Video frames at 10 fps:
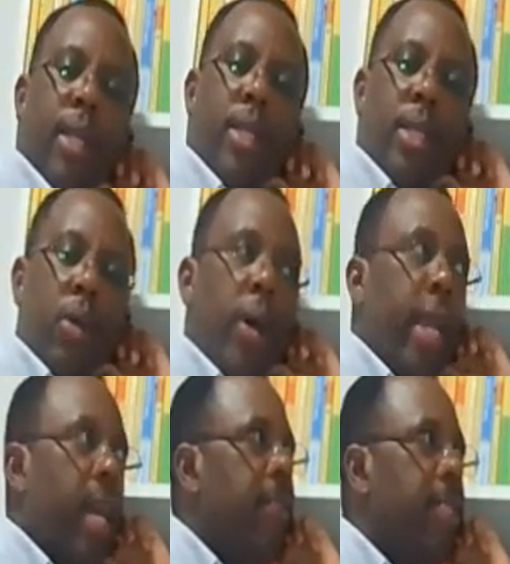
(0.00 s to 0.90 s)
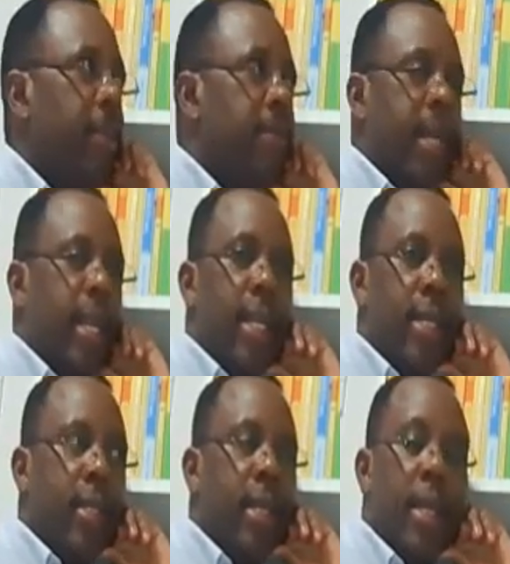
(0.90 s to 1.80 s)
so I have different
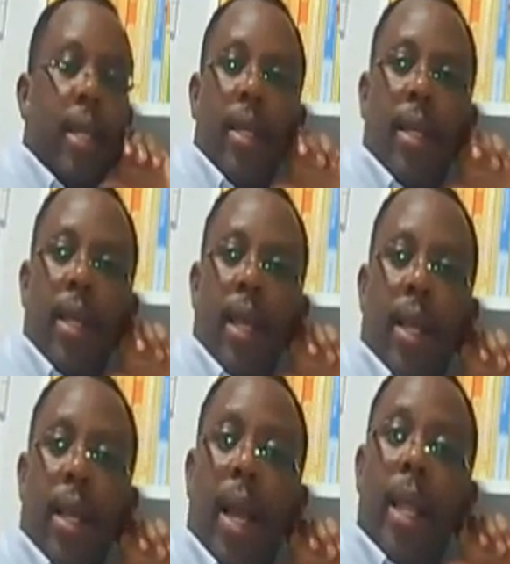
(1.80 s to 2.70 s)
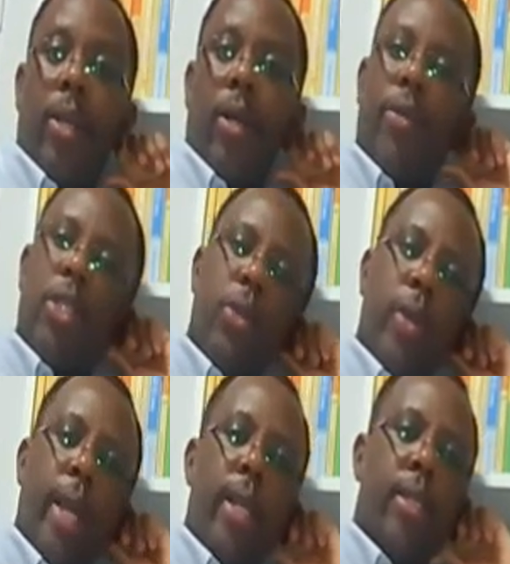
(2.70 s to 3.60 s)
kind of
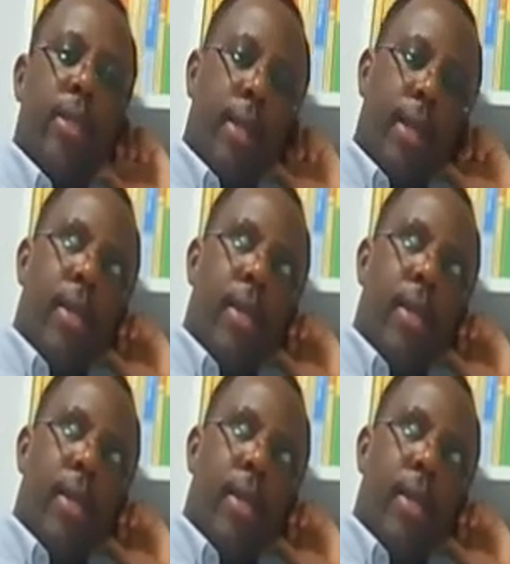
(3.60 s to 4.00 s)
students.